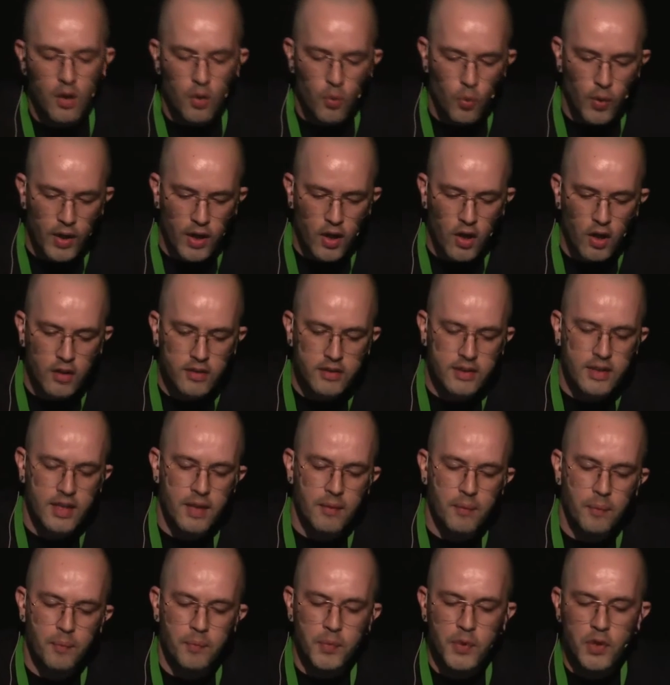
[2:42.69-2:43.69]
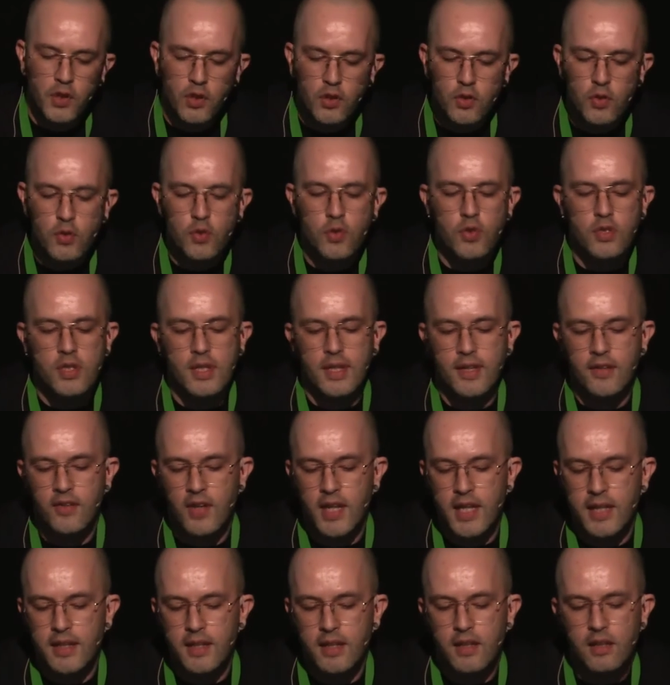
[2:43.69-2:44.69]
we got the views
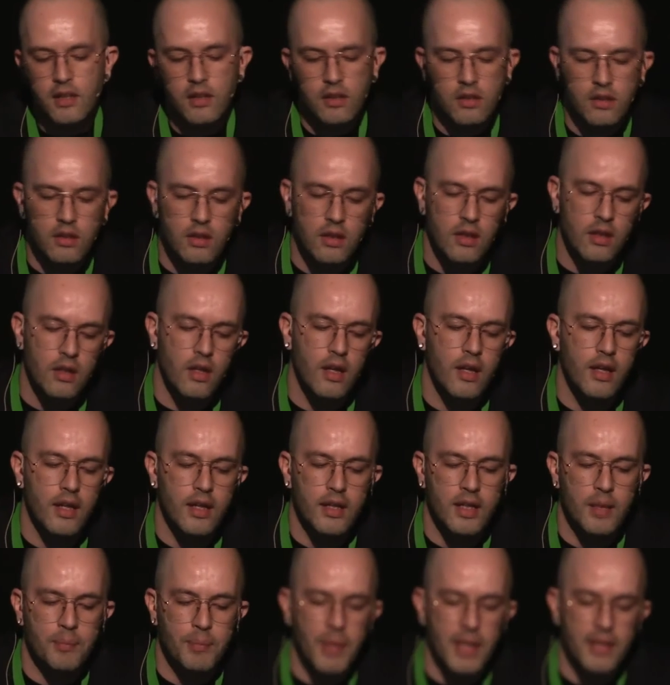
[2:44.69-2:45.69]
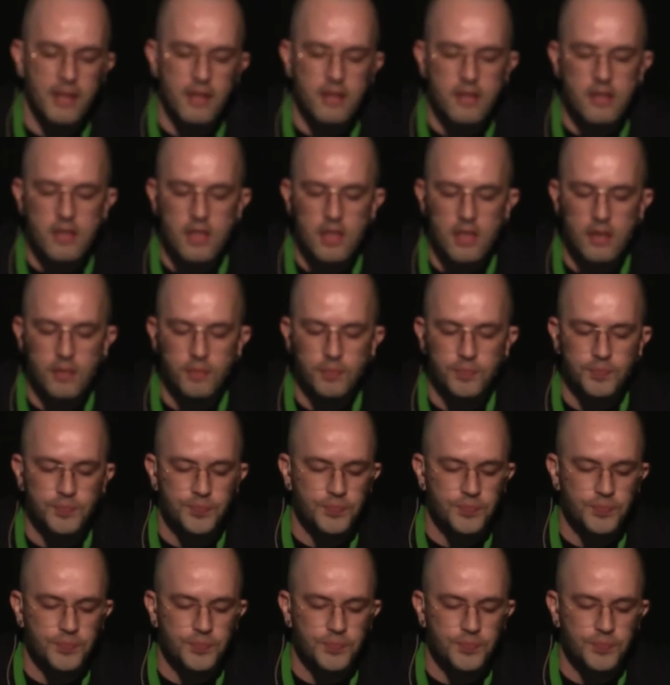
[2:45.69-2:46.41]
Gradle dependency,